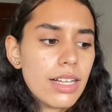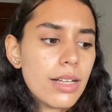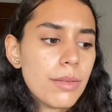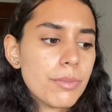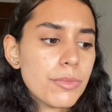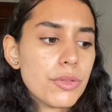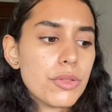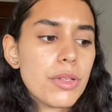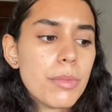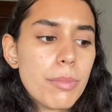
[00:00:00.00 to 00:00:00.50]

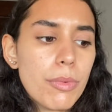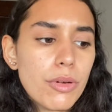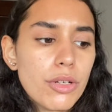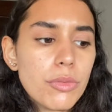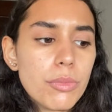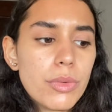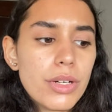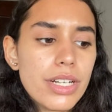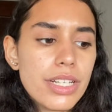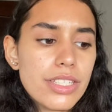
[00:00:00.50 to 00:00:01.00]
To the
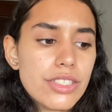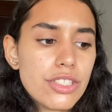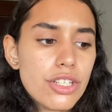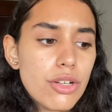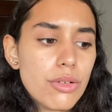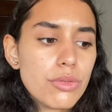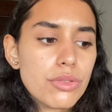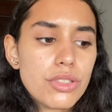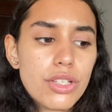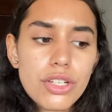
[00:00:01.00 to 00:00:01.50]
point where he
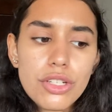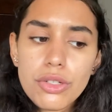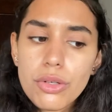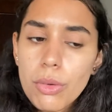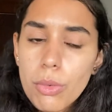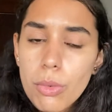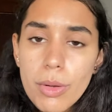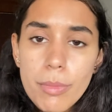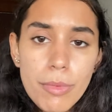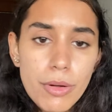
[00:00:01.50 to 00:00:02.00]
shows
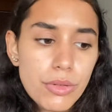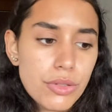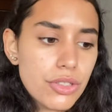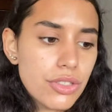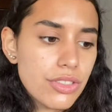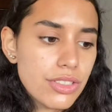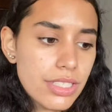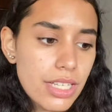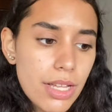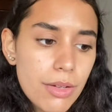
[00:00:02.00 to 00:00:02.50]
no
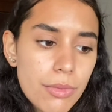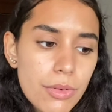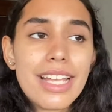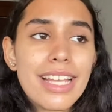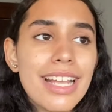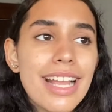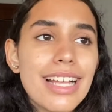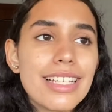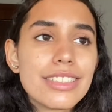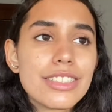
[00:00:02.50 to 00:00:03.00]
emotions ever.
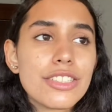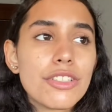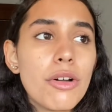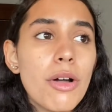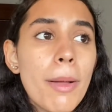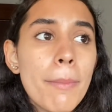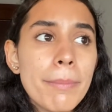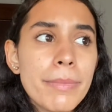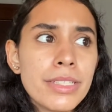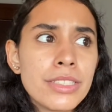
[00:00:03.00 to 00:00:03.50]
He has no
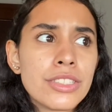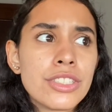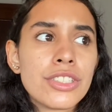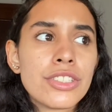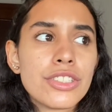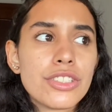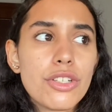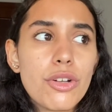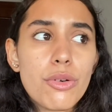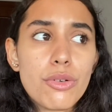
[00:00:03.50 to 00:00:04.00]

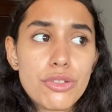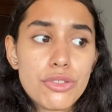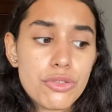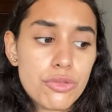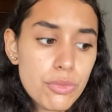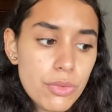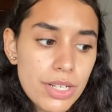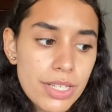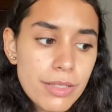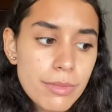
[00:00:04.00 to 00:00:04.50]
ambitions or
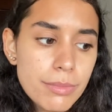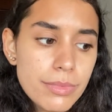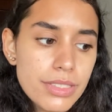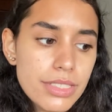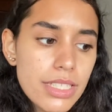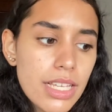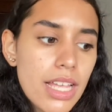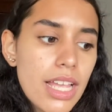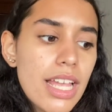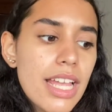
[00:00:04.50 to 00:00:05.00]

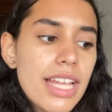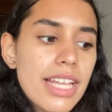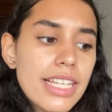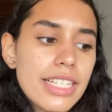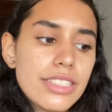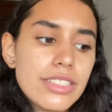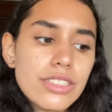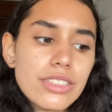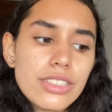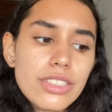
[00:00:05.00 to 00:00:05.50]
dreams.
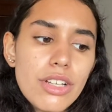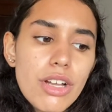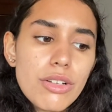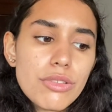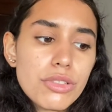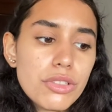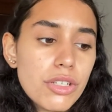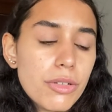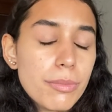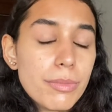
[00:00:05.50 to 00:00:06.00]
He doesn't know how
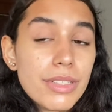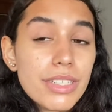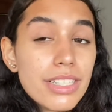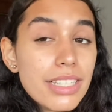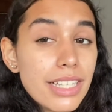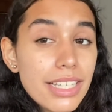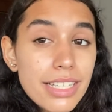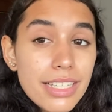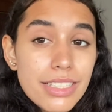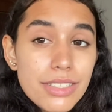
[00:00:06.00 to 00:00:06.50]
to
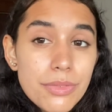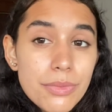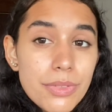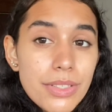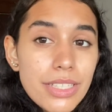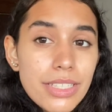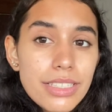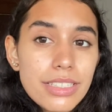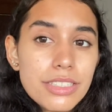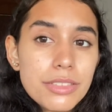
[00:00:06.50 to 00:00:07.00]
communicate his
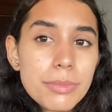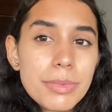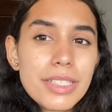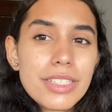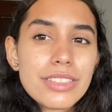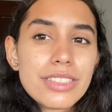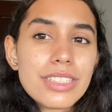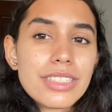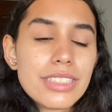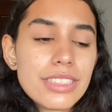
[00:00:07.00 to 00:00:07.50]
feelings
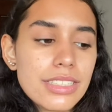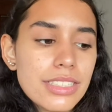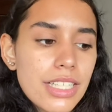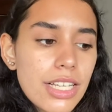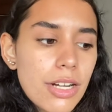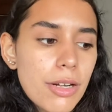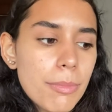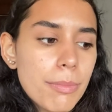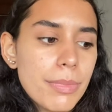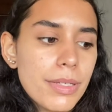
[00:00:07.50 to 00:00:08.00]
because he's
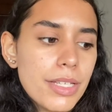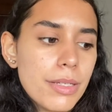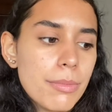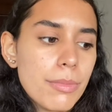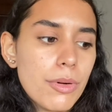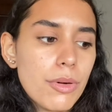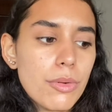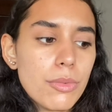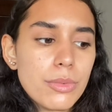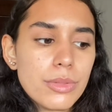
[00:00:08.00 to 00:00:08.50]
scared
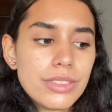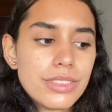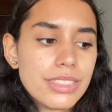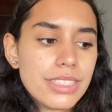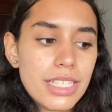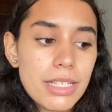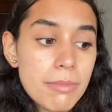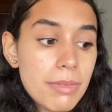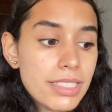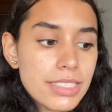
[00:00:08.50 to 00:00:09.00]
people will
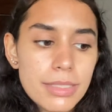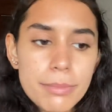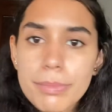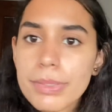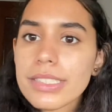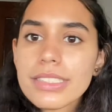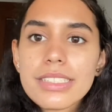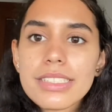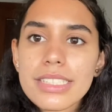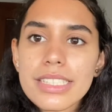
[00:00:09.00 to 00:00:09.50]
see him as a
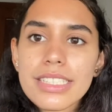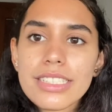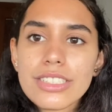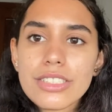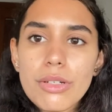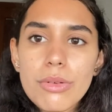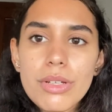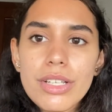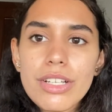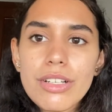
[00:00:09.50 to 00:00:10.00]
pussy,
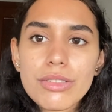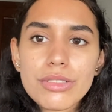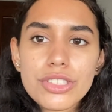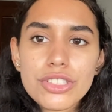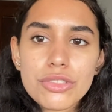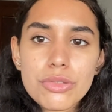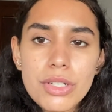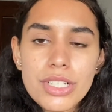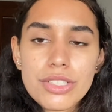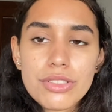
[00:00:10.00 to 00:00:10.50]
so he goes
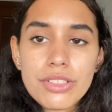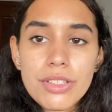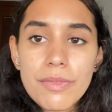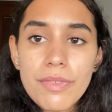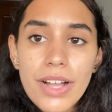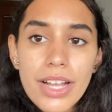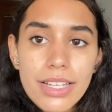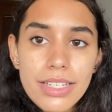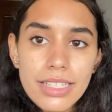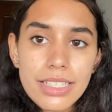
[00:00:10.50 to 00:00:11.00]
straight to the
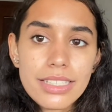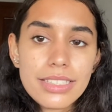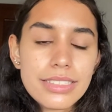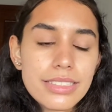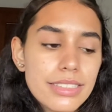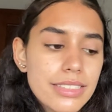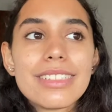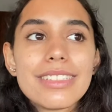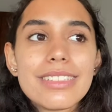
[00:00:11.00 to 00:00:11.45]
violence.